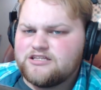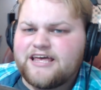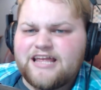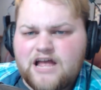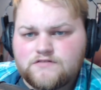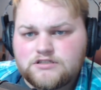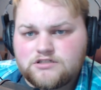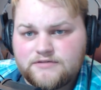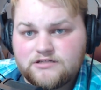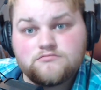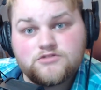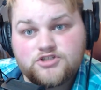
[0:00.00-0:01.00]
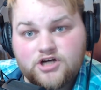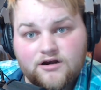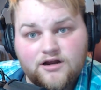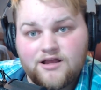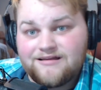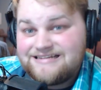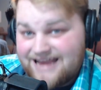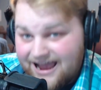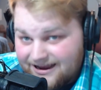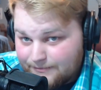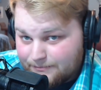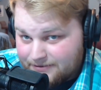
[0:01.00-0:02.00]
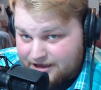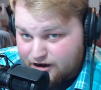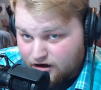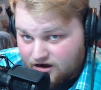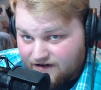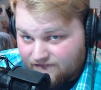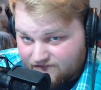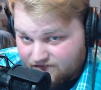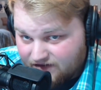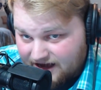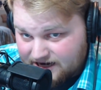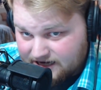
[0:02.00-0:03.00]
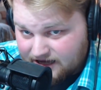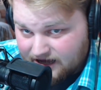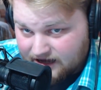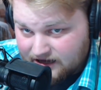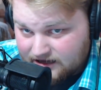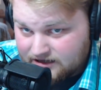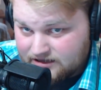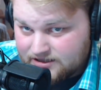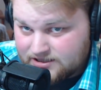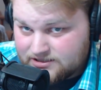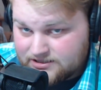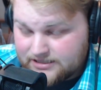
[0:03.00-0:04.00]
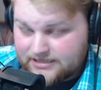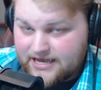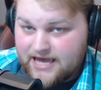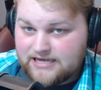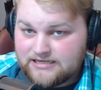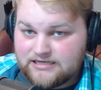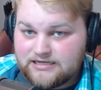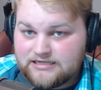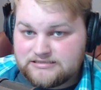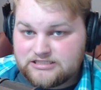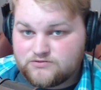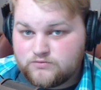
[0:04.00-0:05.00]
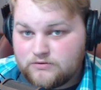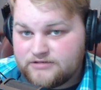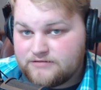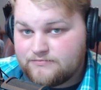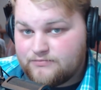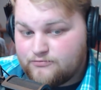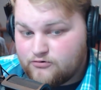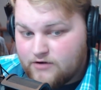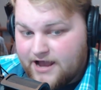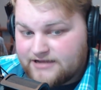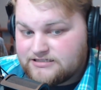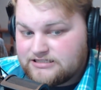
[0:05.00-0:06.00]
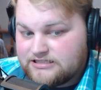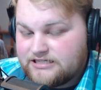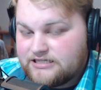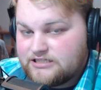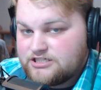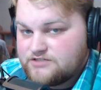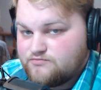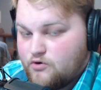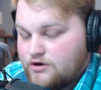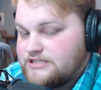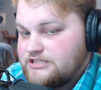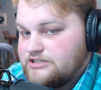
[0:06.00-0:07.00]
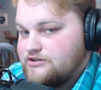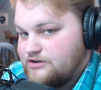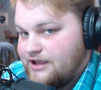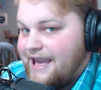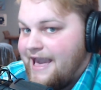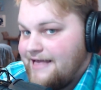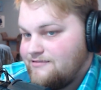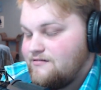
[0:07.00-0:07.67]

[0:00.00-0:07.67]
can have a little bit, sure. Not pure vodka, okay? This woman practically just poisoned her cat,